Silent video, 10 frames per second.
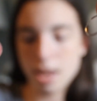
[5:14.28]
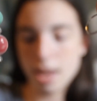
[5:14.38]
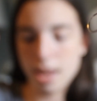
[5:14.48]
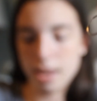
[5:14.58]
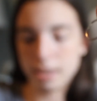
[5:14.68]

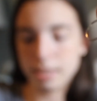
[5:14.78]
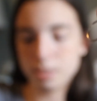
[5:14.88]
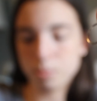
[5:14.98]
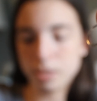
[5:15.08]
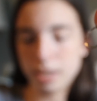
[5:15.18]
And
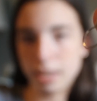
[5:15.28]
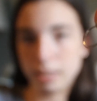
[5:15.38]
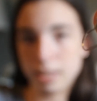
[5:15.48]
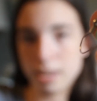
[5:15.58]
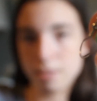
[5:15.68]
this one I
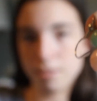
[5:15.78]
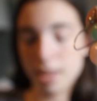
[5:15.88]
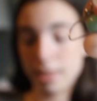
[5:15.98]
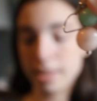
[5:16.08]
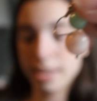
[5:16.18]
love.
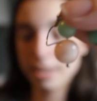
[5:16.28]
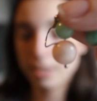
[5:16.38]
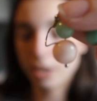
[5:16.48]
These